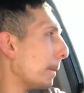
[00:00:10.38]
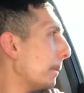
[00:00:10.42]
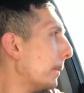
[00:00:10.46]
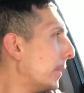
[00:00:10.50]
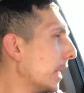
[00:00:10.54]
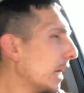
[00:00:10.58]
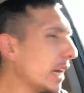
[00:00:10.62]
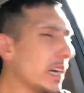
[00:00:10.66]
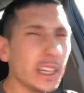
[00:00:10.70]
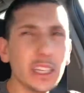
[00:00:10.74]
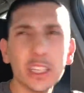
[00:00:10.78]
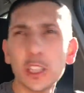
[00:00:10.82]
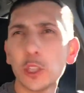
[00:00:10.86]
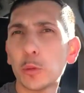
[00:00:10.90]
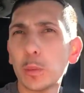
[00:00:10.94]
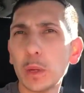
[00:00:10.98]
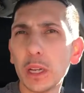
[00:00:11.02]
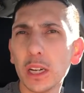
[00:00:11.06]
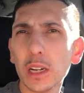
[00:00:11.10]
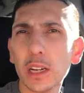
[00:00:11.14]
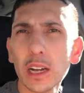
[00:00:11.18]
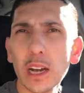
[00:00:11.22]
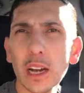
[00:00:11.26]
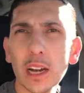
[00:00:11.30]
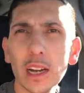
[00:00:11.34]
but it's
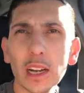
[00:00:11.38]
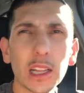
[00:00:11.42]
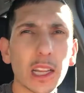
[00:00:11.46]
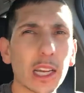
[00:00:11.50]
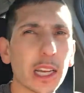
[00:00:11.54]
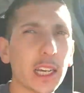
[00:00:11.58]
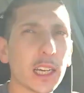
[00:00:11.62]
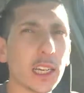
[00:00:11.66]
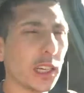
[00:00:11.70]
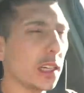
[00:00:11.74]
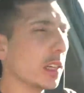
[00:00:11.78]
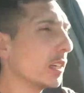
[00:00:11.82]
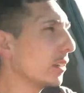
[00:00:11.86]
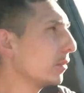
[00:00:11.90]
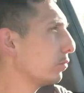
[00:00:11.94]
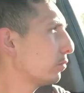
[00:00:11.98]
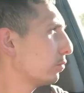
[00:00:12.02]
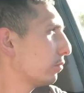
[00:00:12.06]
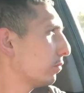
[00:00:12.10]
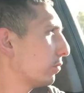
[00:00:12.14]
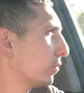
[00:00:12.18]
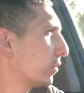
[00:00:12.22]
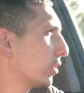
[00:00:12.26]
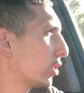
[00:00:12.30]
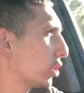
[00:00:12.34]
been kind of like a
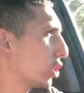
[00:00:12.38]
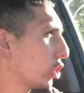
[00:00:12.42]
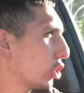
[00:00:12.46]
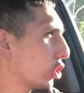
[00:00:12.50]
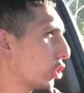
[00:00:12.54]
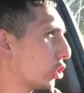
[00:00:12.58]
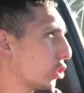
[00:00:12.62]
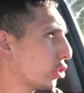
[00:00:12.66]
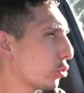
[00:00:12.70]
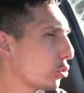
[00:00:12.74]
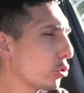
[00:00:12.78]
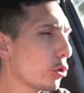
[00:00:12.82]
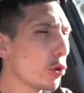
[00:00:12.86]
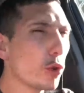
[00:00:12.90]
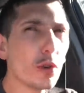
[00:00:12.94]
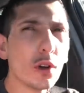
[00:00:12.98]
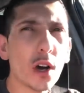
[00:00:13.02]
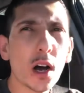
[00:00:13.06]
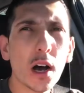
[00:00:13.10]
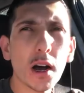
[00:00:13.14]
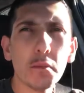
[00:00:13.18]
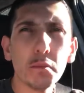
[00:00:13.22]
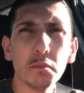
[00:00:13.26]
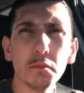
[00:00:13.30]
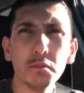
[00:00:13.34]
screwed
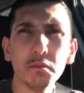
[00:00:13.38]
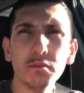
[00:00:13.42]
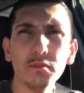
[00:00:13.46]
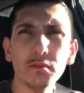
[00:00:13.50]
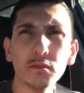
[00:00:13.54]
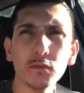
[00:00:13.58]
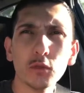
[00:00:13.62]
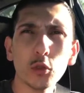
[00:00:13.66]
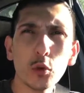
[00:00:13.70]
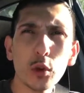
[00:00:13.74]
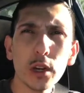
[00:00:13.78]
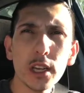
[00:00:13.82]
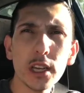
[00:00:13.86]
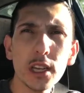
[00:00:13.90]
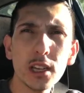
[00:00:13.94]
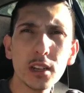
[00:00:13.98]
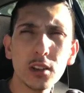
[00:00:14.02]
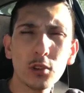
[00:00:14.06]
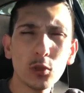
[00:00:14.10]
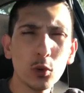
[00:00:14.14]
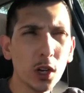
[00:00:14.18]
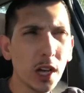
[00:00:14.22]
up week.